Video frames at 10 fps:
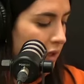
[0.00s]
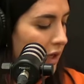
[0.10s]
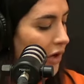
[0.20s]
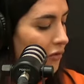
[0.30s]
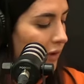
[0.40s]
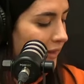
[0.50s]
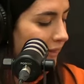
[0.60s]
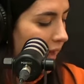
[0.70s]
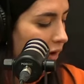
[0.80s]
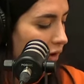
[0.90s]
Rate
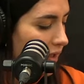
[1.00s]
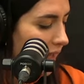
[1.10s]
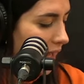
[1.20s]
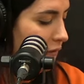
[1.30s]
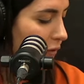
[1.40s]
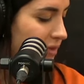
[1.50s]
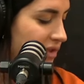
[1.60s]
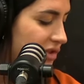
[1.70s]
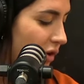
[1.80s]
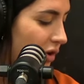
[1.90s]
that. Okay, from
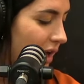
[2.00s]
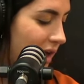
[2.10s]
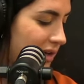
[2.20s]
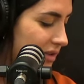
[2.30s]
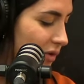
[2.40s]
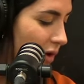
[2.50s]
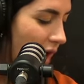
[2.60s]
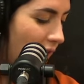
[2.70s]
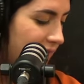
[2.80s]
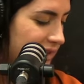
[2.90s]
Stone underscore
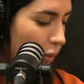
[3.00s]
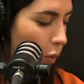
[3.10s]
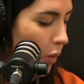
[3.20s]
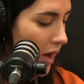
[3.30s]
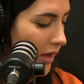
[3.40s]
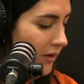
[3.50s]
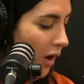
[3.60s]
eyes one.